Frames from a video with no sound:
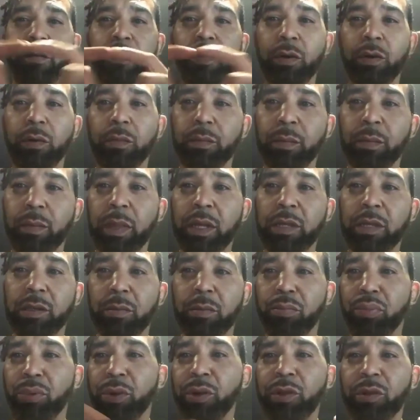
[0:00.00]
film. It's a
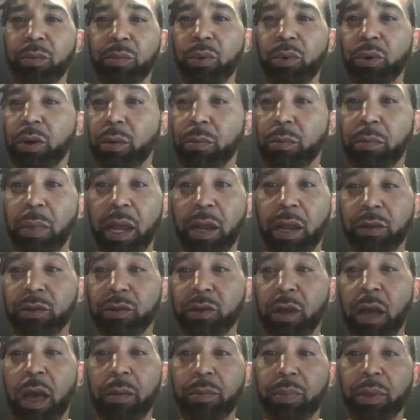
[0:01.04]
breathable,
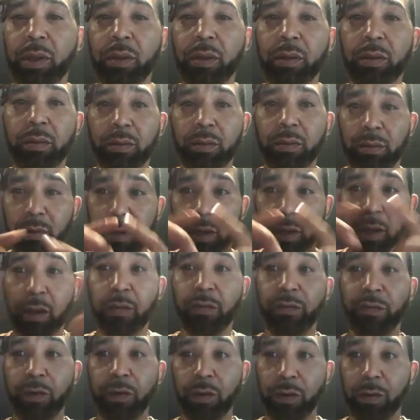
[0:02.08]
microscopic, clear
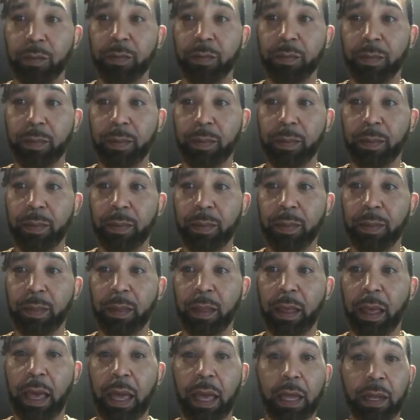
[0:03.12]
film.
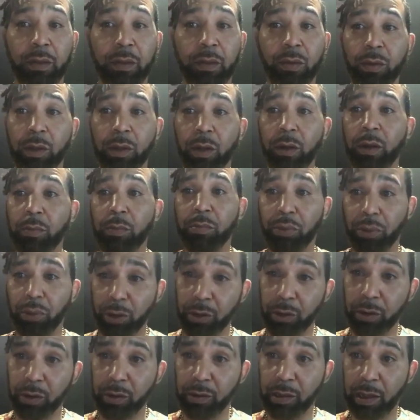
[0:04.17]
And you literally put it
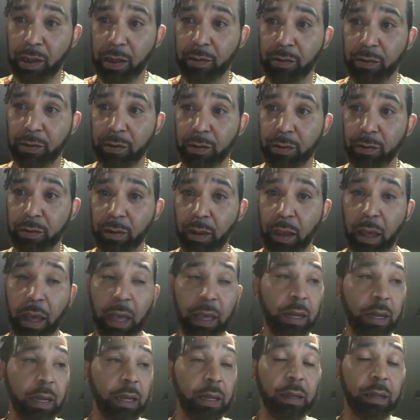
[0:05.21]
on the tattoo,
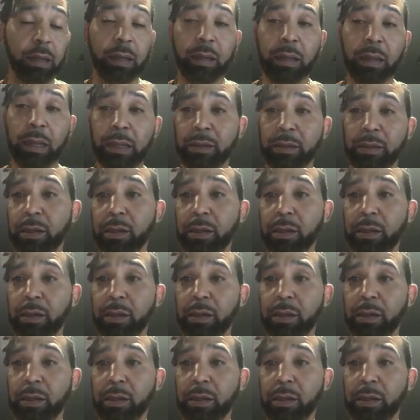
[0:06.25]
and then that's